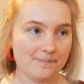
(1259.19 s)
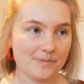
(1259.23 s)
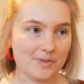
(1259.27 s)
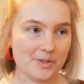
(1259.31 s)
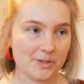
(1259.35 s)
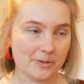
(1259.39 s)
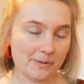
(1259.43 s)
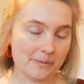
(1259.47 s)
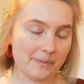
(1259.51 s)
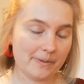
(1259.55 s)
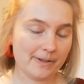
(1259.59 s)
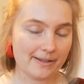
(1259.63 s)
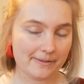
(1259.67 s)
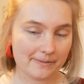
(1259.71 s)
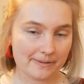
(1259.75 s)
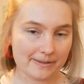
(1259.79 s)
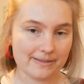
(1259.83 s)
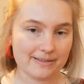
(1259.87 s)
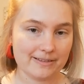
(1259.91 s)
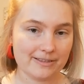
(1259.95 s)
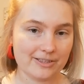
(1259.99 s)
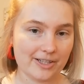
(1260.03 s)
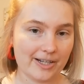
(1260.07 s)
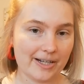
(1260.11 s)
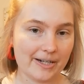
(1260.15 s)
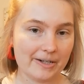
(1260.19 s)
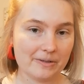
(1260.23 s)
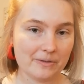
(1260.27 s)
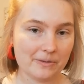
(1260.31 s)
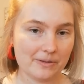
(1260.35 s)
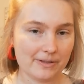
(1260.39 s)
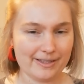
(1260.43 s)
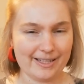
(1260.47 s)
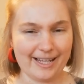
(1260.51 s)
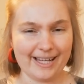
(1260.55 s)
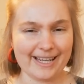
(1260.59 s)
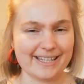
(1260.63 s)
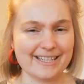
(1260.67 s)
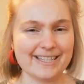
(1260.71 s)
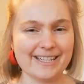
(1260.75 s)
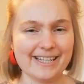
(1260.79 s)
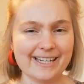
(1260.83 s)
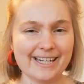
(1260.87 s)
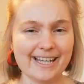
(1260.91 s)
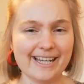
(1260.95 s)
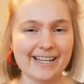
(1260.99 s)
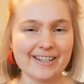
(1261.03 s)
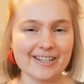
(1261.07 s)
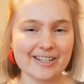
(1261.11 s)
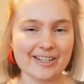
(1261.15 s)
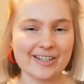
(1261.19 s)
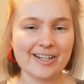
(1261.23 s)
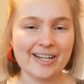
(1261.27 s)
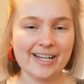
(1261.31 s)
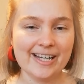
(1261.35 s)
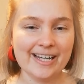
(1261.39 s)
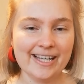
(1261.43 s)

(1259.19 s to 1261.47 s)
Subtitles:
do it when I was a child or like a teenager.